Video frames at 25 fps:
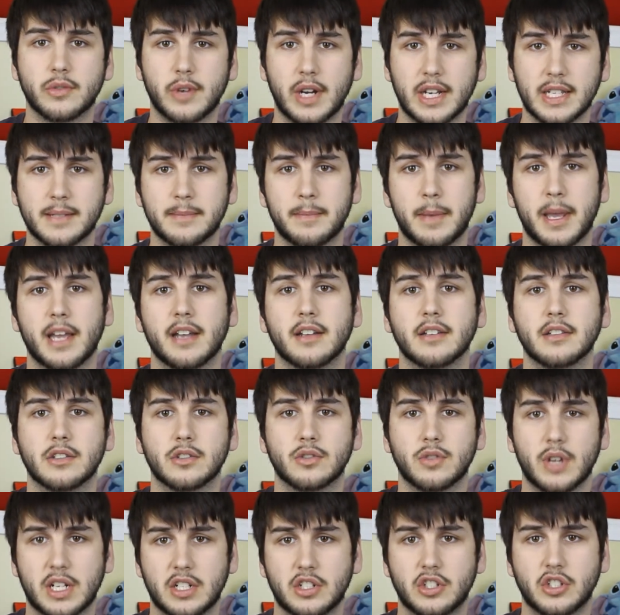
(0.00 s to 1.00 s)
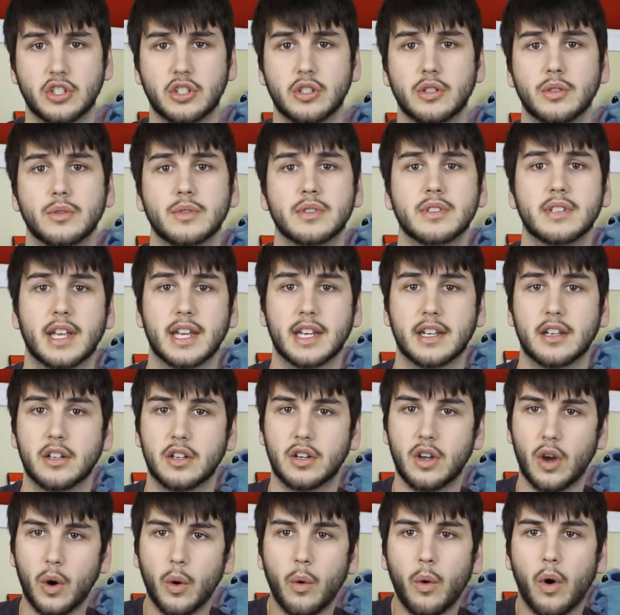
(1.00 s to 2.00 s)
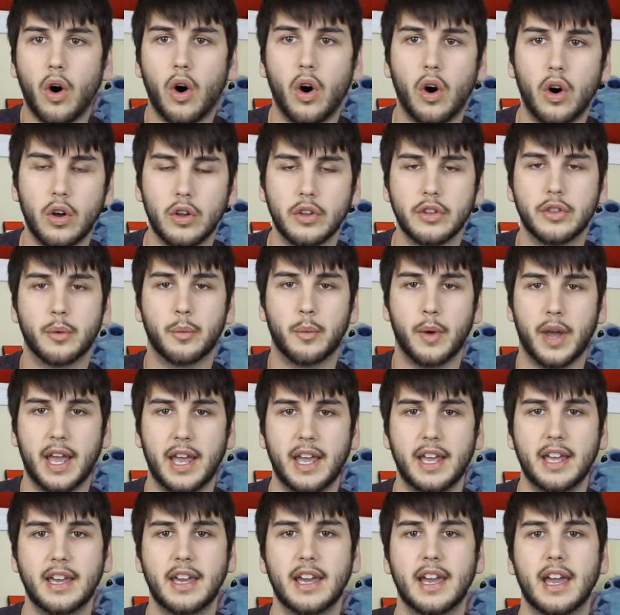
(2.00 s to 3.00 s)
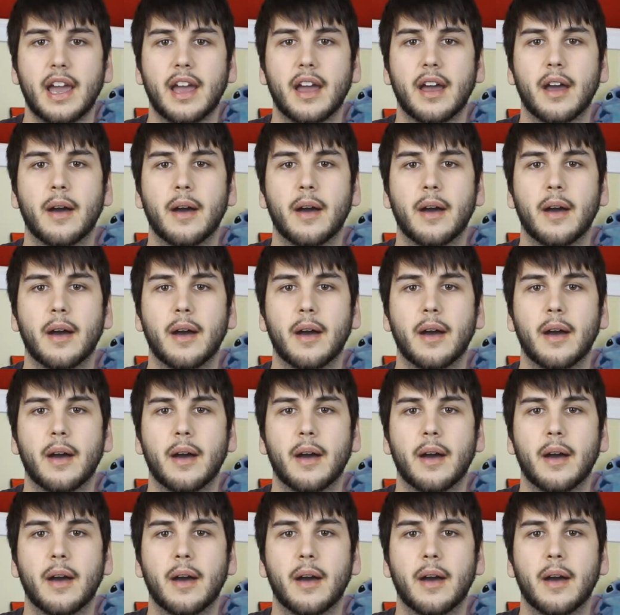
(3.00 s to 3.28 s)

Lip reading: dress pants, dress shoes, like go all the way,